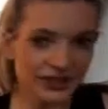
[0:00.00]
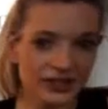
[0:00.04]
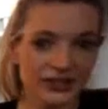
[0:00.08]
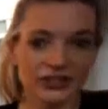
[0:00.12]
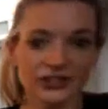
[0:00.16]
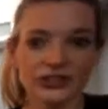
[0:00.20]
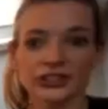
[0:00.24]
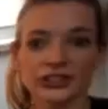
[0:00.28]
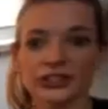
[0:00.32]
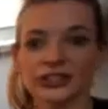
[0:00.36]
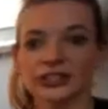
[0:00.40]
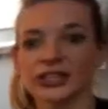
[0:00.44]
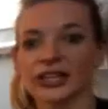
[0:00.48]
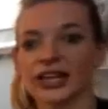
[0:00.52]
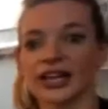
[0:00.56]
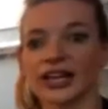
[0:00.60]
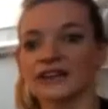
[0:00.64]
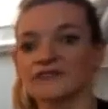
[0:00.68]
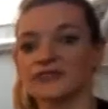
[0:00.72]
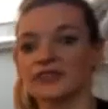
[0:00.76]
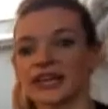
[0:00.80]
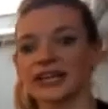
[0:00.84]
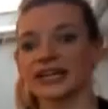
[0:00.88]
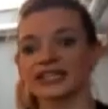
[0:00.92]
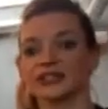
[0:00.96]
Good,
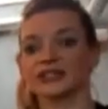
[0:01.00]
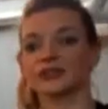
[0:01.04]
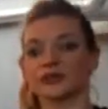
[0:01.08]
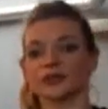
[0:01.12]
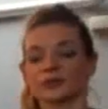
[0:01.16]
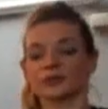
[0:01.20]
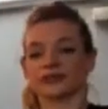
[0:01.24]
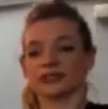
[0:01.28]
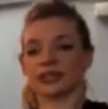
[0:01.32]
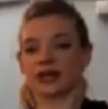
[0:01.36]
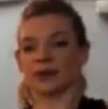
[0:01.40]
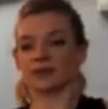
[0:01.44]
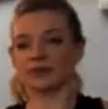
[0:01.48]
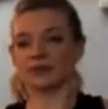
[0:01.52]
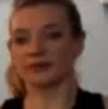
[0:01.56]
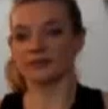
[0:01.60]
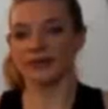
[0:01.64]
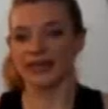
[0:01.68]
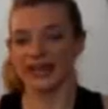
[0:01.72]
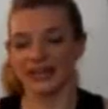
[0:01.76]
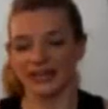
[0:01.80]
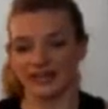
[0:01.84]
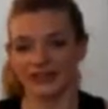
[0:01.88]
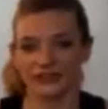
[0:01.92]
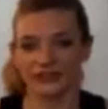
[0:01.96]
left leg sweeps up and
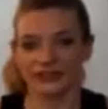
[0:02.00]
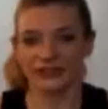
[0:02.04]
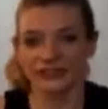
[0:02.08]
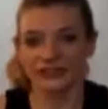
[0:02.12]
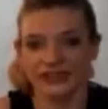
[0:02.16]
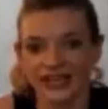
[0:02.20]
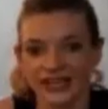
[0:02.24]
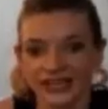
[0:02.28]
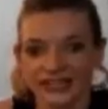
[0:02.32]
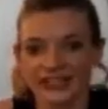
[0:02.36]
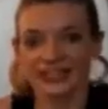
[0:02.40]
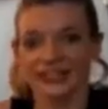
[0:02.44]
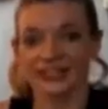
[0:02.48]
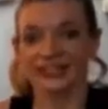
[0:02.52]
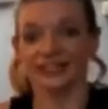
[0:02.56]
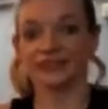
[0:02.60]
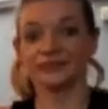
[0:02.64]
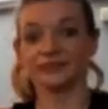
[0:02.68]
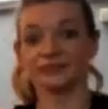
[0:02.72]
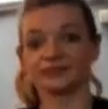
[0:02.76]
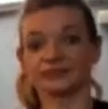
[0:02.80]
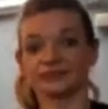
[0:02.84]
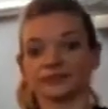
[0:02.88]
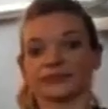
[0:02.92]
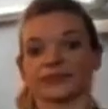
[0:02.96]
back, three-legged.
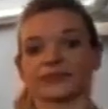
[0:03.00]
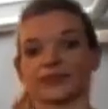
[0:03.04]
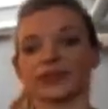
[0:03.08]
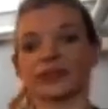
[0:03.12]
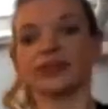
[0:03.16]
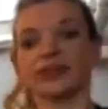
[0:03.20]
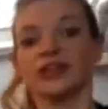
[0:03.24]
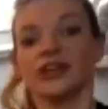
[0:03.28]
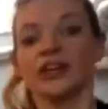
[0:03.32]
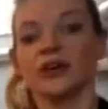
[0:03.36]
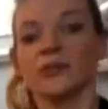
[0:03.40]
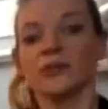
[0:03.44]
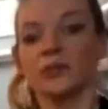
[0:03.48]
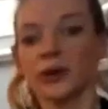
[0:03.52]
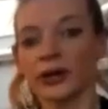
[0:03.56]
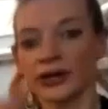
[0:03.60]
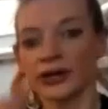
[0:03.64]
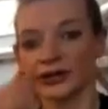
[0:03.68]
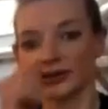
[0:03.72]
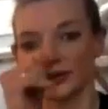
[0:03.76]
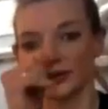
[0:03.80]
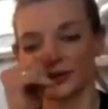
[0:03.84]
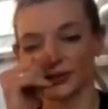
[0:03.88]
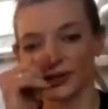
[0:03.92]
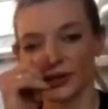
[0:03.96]

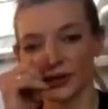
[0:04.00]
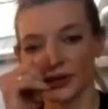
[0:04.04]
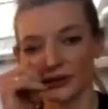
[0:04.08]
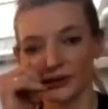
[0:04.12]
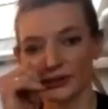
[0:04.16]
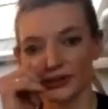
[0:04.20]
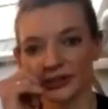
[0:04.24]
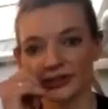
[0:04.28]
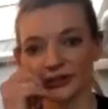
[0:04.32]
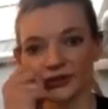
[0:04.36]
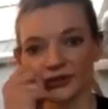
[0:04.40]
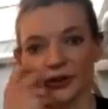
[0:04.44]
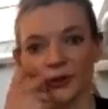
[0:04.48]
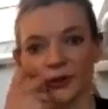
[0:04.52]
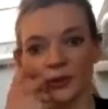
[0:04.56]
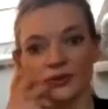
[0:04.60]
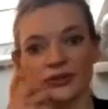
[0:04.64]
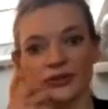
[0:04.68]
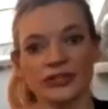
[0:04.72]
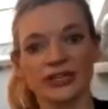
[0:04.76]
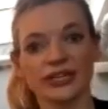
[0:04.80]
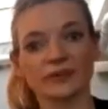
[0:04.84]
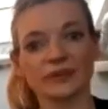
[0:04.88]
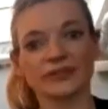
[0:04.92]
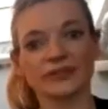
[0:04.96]
Point the toes, just open
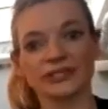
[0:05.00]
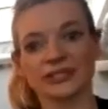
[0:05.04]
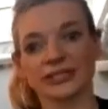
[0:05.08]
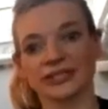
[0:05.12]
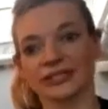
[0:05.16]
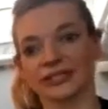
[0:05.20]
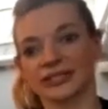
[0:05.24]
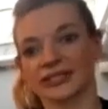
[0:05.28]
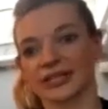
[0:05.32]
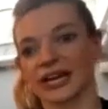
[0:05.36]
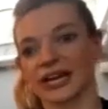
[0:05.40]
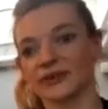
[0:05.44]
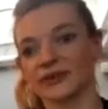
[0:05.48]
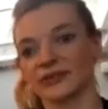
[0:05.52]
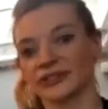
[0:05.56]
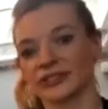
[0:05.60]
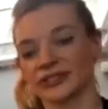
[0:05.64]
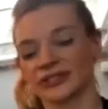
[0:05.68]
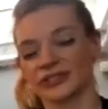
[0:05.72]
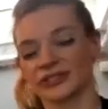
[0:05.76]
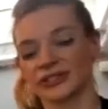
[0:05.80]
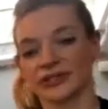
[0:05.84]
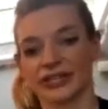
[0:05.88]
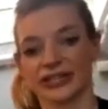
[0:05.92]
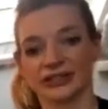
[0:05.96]
the hips to the side with a
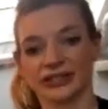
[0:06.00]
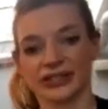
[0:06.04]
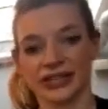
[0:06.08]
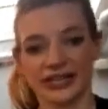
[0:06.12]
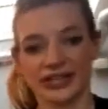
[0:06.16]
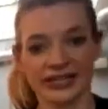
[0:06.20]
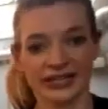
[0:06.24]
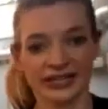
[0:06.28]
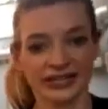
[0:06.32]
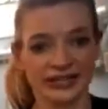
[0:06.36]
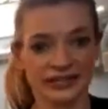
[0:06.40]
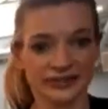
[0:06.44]
straight leg.